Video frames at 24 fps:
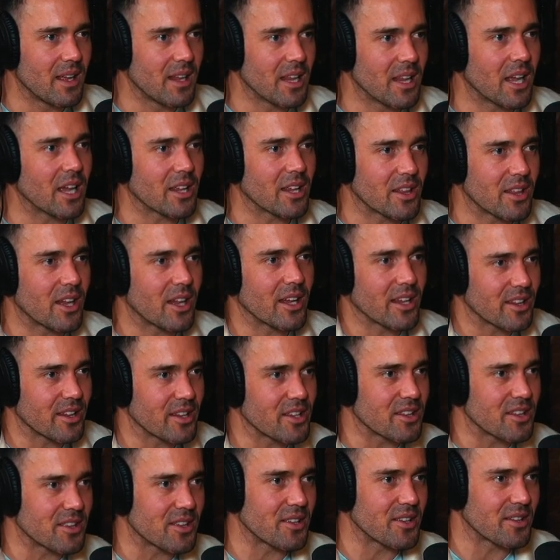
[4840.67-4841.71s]
Like
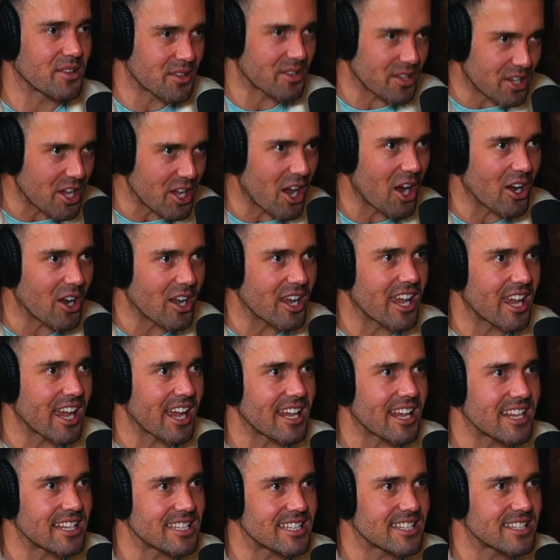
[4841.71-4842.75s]
the younger
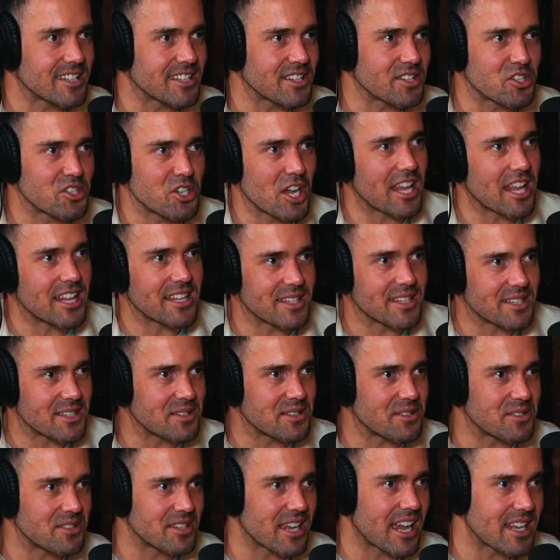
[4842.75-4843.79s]
kids, the Gen
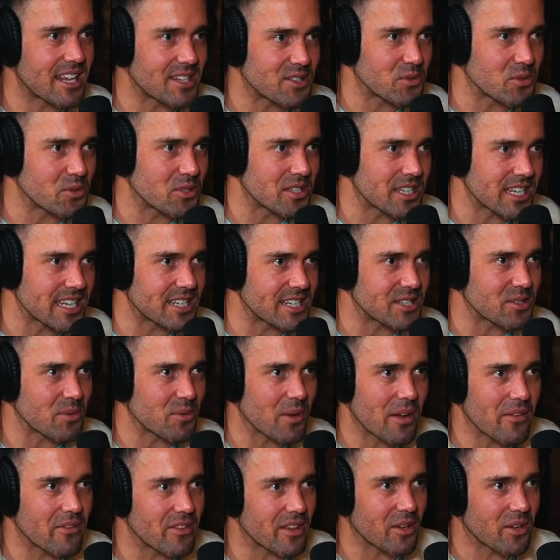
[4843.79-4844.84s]
Zs or Zs or
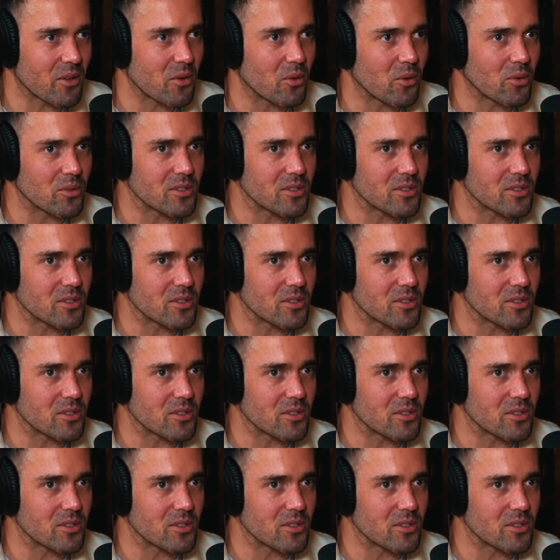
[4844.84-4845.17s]
whatever they're called,